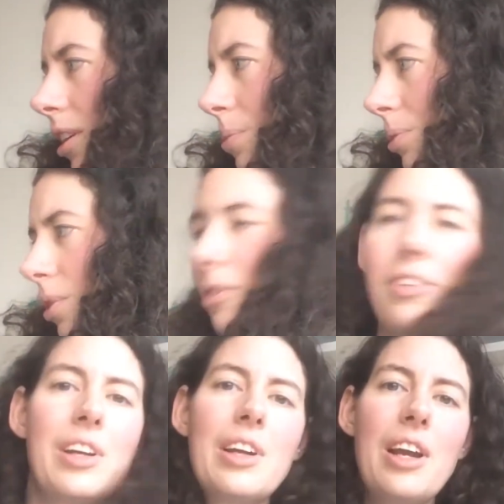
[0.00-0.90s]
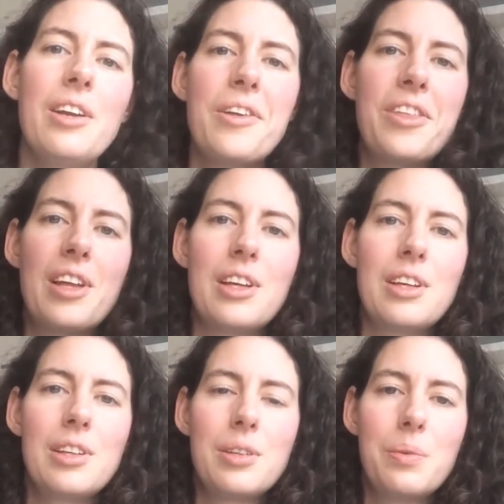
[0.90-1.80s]
observing
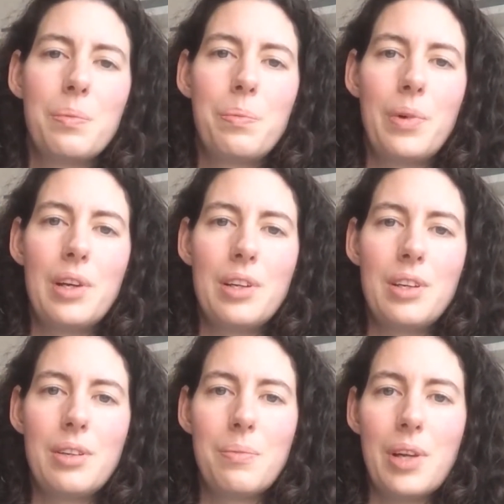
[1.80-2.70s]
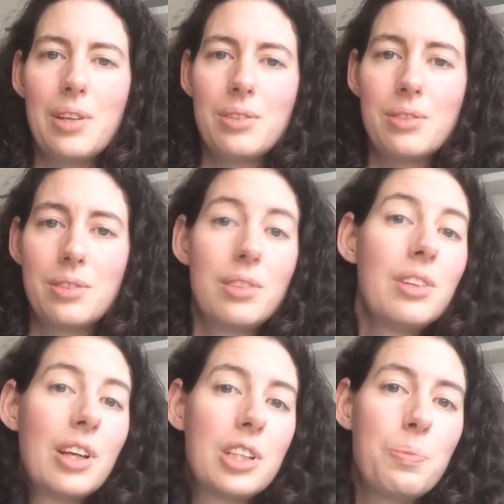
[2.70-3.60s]
anything but my own
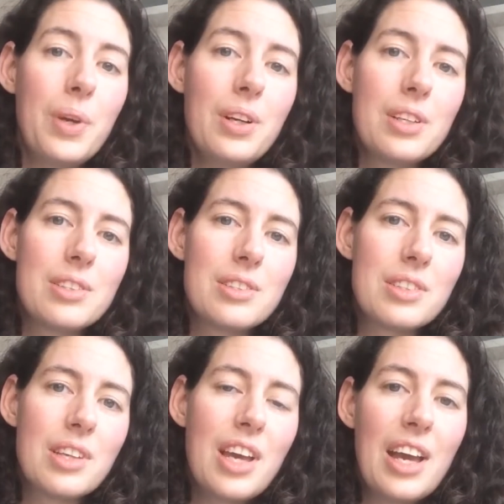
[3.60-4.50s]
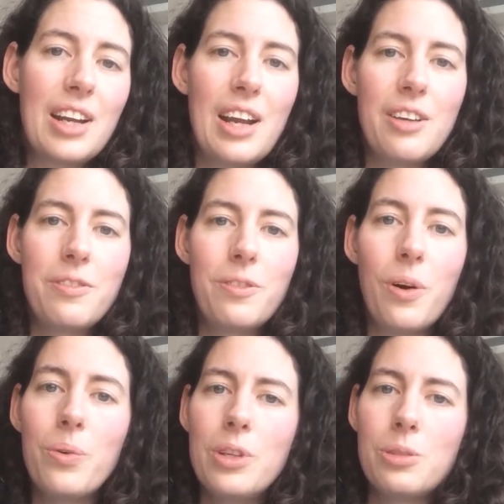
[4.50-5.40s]
experience, and I've
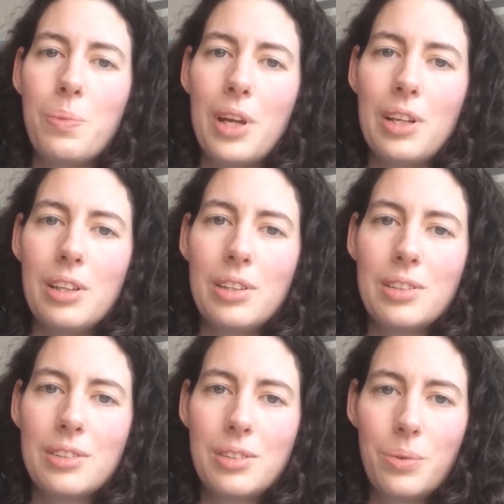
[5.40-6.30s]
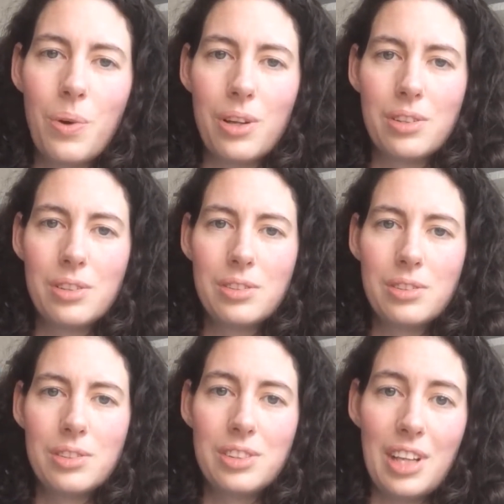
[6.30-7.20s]
always been the one
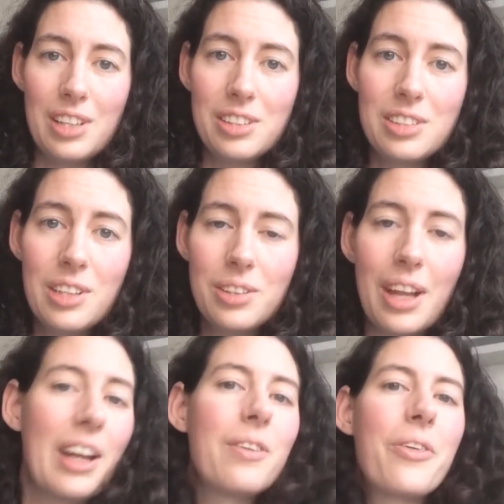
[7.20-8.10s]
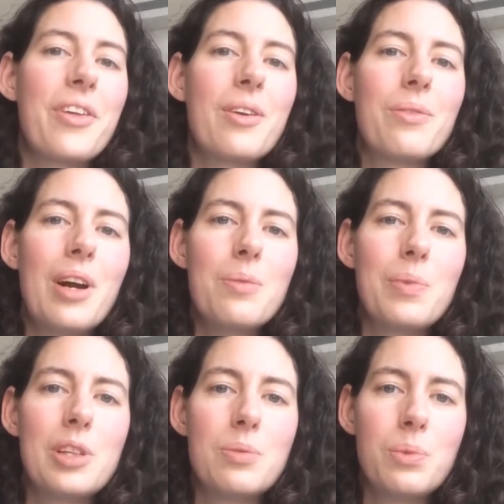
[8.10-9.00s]
standing still, and everything around
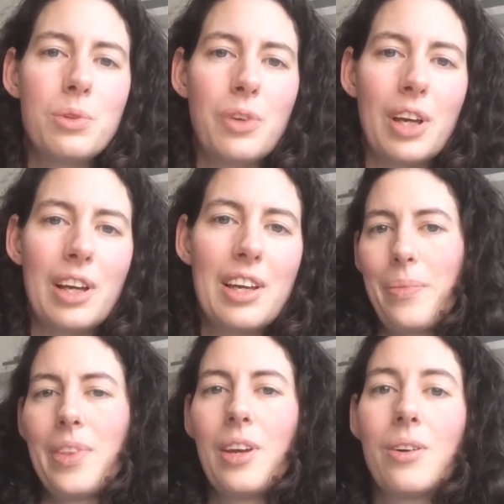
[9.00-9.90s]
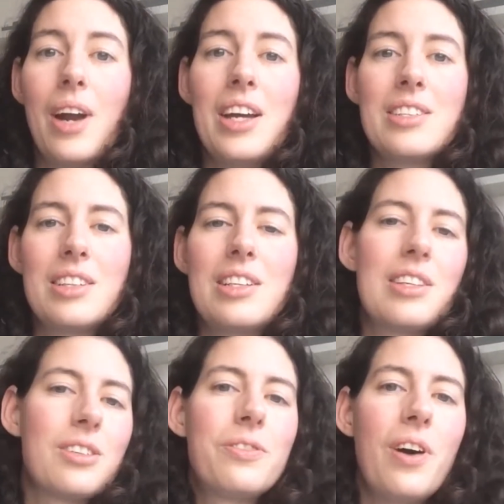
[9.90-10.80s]
me is moving. The horizon
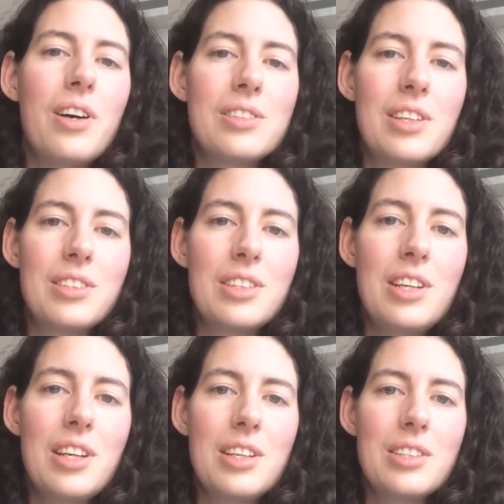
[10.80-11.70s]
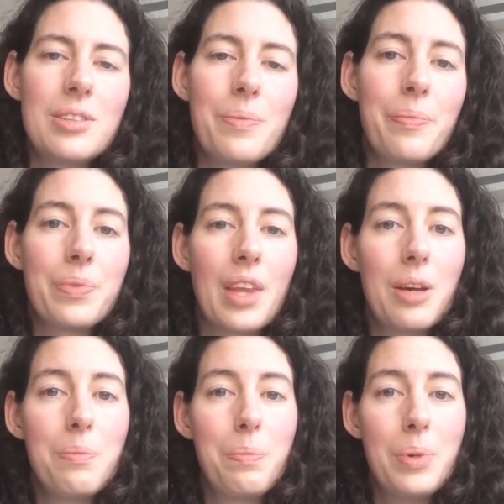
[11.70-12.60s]
is as fast as it is
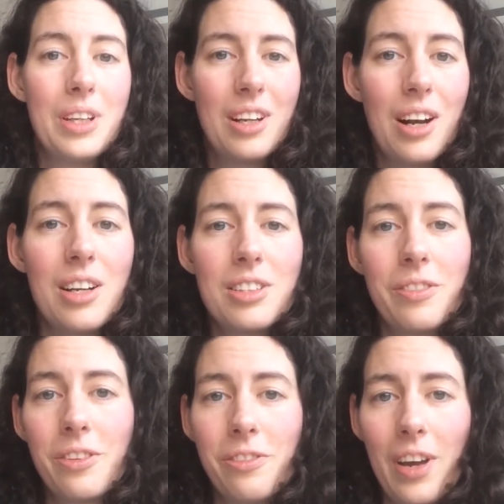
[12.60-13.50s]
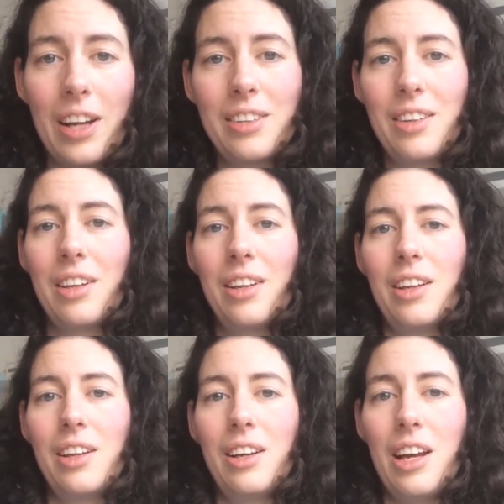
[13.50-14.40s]
because of the fact that
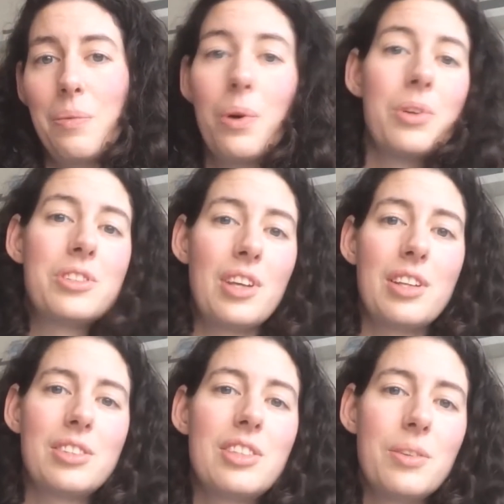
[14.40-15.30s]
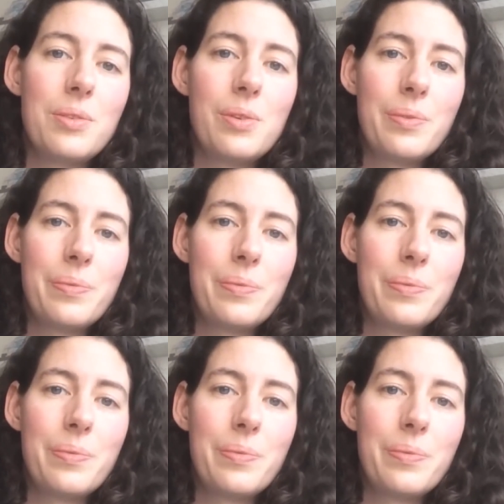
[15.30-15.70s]
I'm always standing still.